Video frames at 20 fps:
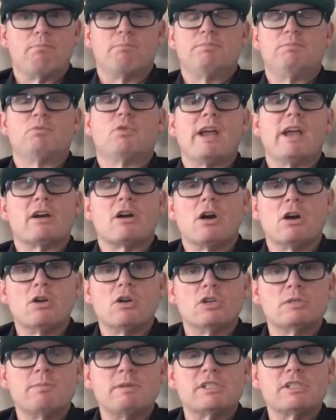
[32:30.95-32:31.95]
Grant
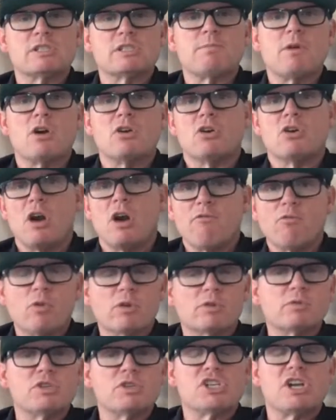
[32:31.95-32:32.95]
Cardone's business partner. I've
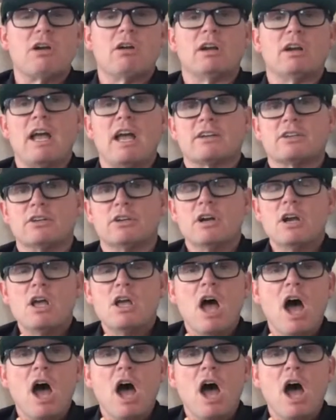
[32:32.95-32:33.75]
worked with Sharon Lechter.